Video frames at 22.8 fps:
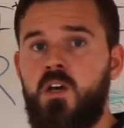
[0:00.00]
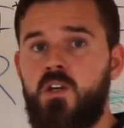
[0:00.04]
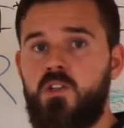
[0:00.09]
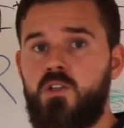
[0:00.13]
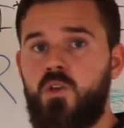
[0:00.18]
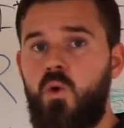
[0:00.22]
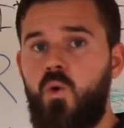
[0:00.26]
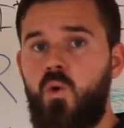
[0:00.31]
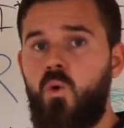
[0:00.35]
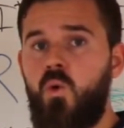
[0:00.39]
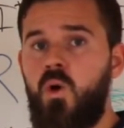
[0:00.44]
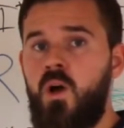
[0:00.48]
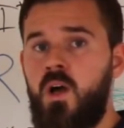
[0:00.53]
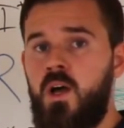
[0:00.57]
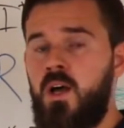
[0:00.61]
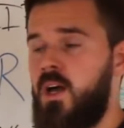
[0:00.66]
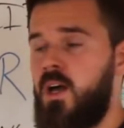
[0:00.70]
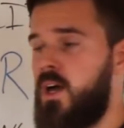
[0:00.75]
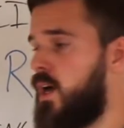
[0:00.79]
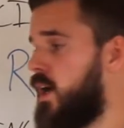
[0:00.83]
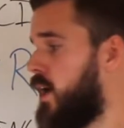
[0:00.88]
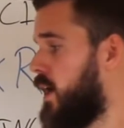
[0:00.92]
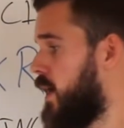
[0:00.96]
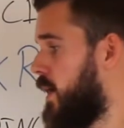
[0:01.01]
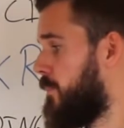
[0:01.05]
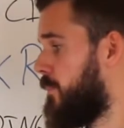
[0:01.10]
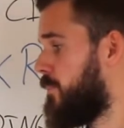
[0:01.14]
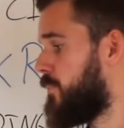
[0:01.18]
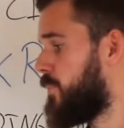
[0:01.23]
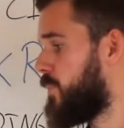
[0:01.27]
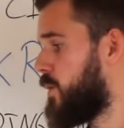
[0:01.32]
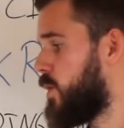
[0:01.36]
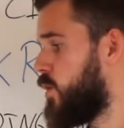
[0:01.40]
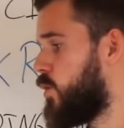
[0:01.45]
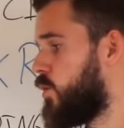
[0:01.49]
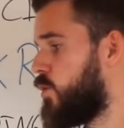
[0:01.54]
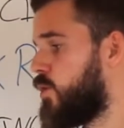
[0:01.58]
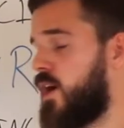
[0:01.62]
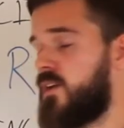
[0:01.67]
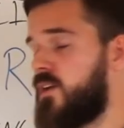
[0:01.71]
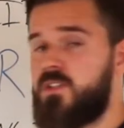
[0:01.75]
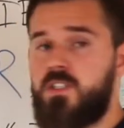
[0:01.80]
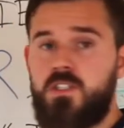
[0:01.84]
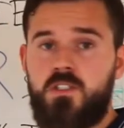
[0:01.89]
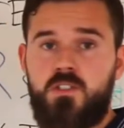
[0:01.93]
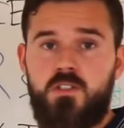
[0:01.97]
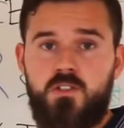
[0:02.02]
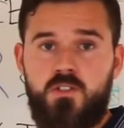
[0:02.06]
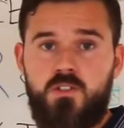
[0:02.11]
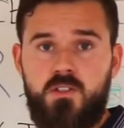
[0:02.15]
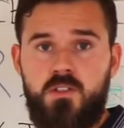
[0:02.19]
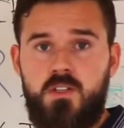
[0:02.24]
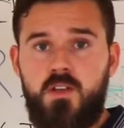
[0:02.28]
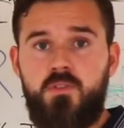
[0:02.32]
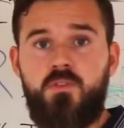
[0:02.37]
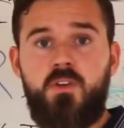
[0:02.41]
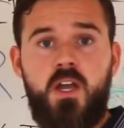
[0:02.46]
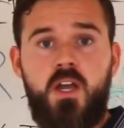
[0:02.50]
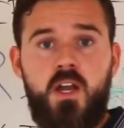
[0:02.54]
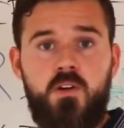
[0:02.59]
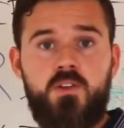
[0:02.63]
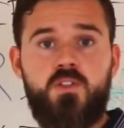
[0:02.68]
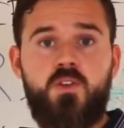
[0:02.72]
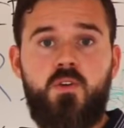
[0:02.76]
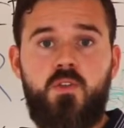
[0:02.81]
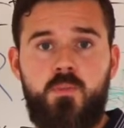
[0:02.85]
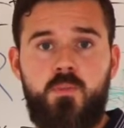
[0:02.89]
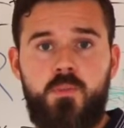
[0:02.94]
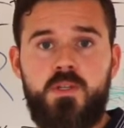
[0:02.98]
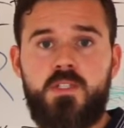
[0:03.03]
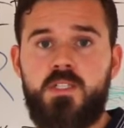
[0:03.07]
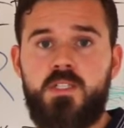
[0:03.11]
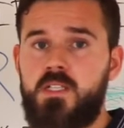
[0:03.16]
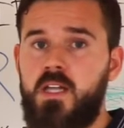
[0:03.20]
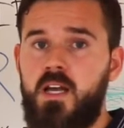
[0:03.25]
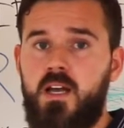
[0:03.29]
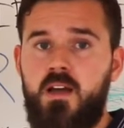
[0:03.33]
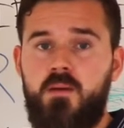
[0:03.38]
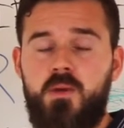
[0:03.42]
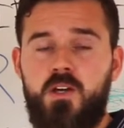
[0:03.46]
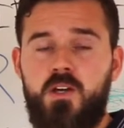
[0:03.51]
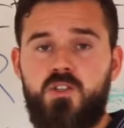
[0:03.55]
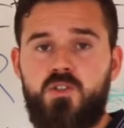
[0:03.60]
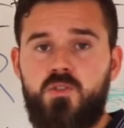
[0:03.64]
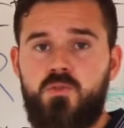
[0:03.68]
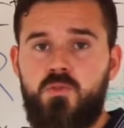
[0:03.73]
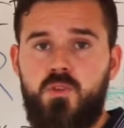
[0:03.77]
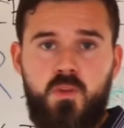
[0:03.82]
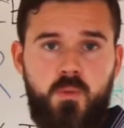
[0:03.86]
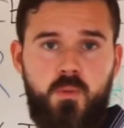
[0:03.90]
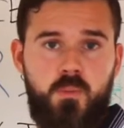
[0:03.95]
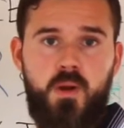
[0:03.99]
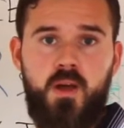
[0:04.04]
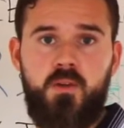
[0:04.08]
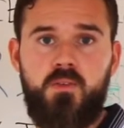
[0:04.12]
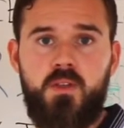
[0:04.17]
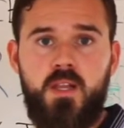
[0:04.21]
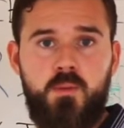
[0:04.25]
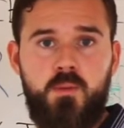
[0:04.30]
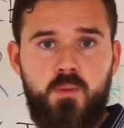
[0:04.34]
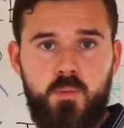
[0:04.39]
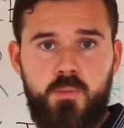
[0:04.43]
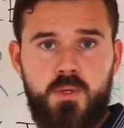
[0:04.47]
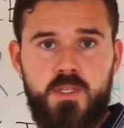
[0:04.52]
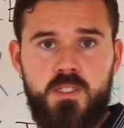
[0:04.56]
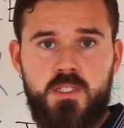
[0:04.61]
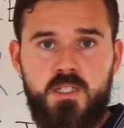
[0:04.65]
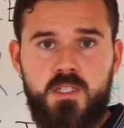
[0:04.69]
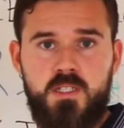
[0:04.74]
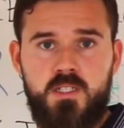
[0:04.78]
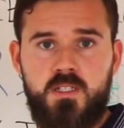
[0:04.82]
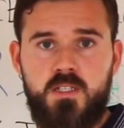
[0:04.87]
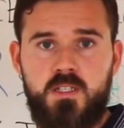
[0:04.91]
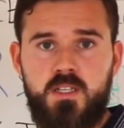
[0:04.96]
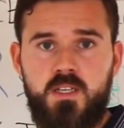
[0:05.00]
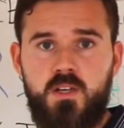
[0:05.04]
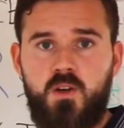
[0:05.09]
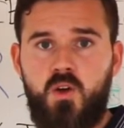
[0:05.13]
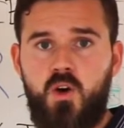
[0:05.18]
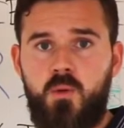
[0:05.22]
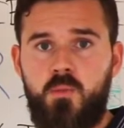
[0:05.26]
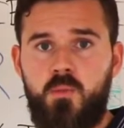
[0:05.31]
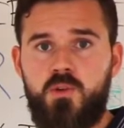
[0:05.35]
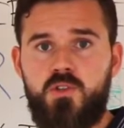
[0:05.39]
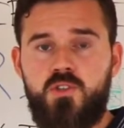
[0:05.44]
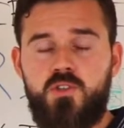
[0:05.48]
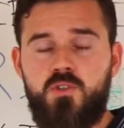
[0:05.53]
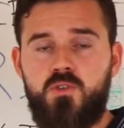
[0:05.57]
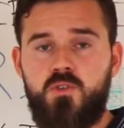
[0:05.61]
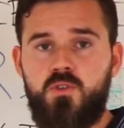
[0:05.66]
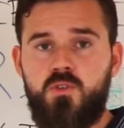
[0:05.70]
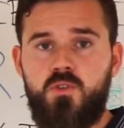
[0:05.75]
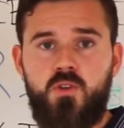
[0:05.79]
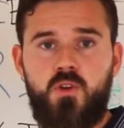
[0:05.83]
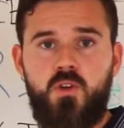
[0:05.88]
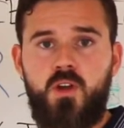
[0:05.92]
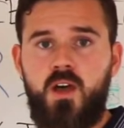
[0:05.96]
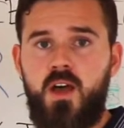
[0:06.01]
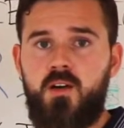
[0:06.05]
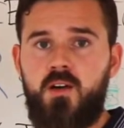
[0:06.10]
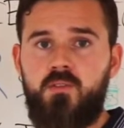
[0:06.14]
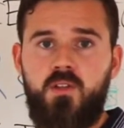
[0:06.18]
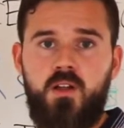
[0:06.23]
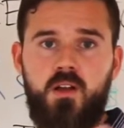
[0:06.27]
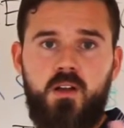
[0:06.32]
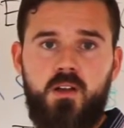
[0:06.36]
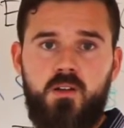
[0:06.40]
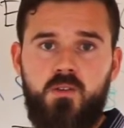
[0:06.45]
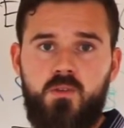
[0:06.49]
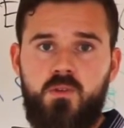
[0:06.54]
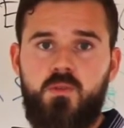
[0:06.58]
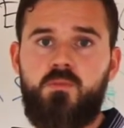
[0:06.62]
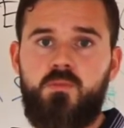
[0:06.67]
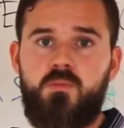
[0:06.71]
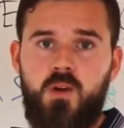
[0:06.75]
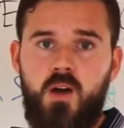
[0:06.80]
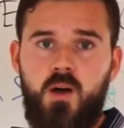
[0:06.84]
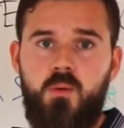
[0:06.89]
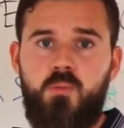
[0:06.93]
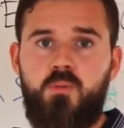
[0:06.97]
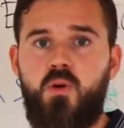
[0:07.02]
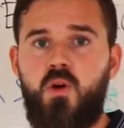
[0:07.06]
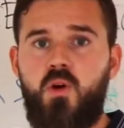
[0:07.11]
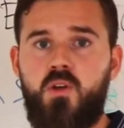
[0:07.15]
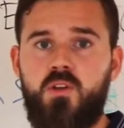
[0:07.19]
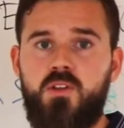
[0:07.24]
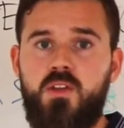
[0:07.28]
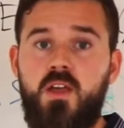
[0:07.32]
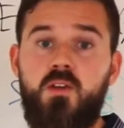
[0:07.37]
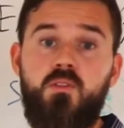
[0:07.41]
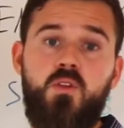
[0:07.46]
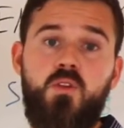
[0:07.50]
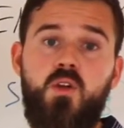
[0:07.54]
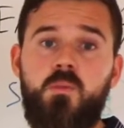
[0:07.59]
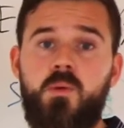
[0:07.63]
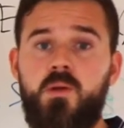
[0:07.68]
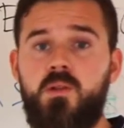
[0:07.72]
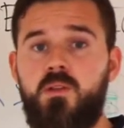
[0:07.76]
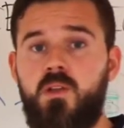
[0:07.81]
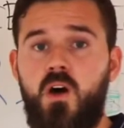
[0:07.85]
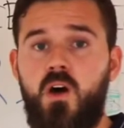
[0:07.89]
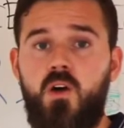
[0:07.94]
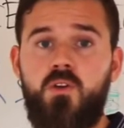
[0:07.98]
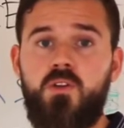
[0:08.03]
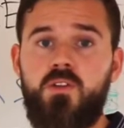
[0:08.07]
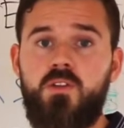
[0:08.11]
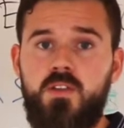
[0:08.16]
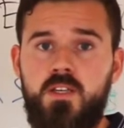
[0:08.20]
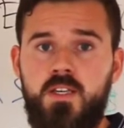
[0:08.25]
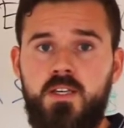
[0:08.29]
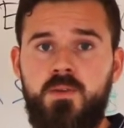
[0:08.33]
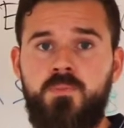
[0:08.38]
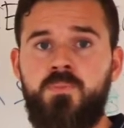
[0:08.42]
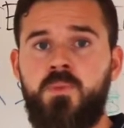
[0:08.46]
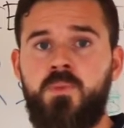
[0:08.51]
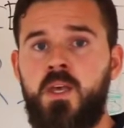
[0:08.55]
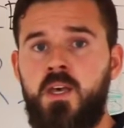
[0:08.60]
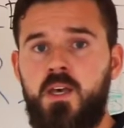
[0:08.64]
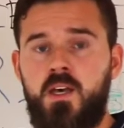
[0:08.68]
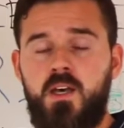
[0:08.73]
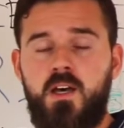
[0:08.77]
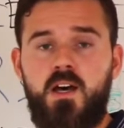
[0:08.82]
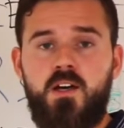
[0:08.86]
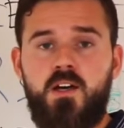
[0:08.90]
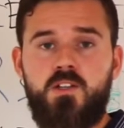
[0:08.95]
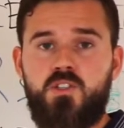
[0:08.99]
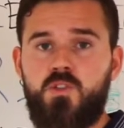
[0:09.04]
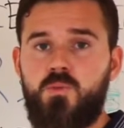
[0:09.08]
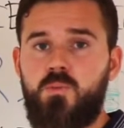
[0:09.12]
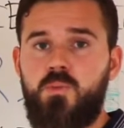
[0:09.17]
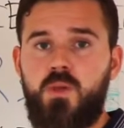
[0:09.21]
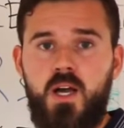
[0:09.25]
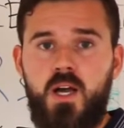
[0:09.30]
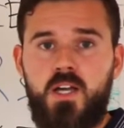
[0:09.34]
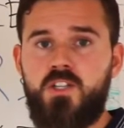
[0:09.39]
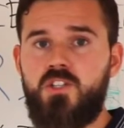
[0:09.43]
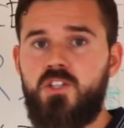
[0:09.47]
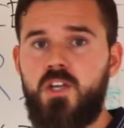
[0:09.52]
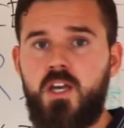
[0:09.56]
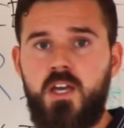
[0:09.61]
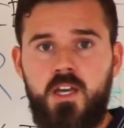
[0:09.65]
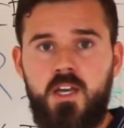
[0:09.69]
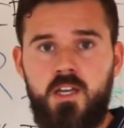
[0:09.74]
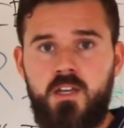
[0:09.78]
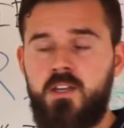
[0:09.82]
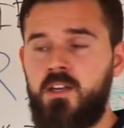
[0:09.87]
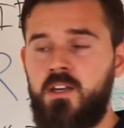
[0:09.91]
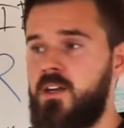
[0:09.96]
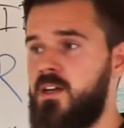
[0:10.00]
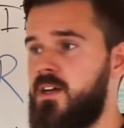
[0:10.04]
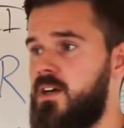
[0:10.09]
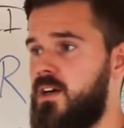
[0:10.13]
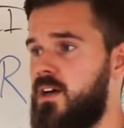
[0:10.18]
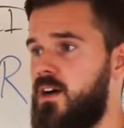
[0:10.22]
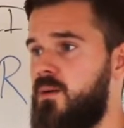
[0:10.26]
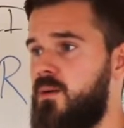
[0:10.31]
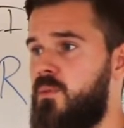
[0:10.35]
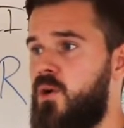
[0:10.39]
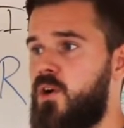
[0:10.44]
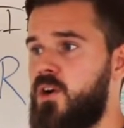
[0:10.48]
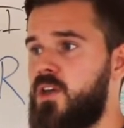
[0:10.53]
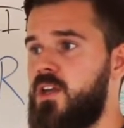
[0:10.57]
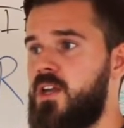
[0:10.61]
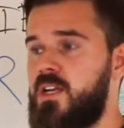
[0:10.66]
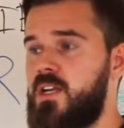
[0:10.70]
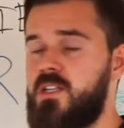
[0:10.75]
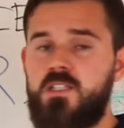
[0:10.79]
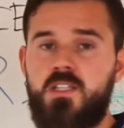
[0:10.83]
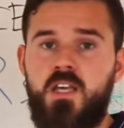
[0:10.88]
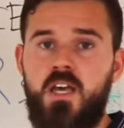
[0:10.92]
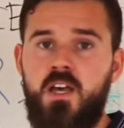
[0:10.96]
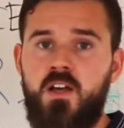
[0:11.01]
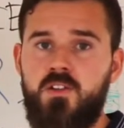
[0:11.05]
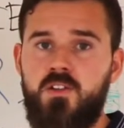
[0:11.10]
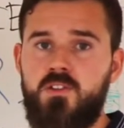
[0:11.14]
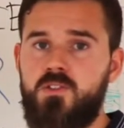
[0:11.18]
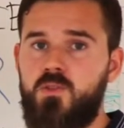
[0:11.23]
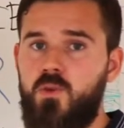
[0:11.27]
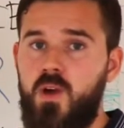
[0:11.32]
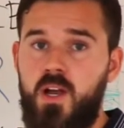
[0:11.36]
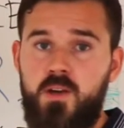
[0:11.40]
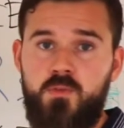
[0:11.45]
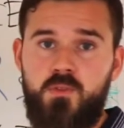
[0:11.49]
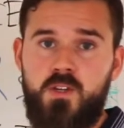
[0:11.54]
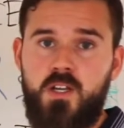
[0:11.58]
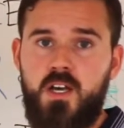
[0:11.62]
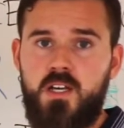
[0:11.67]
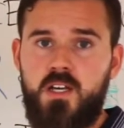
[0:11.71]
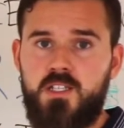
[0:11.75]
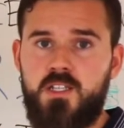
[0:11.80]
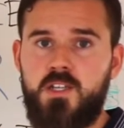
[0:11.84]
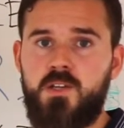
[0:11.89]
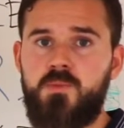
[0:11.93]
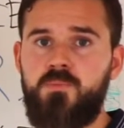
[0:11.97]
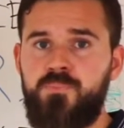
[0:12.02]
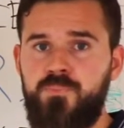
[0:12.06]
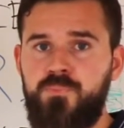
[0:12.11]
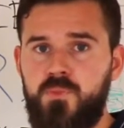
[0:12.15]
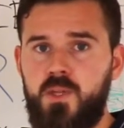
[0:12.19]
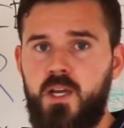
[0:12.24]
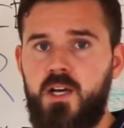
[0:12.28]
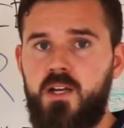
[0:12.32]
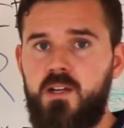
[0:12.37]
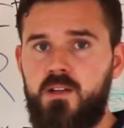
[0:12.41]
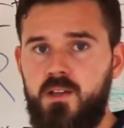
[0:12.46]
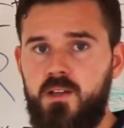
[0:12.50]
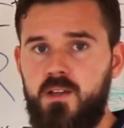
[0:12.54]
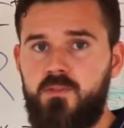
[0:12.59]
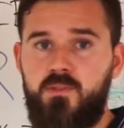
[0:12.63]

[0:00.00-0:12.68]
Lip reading: So you have different areas of the business, like I mentioned, with a private label business, e-commerce, you're going to have like product development, R&D, supply chain, marketing and sales, or advertising and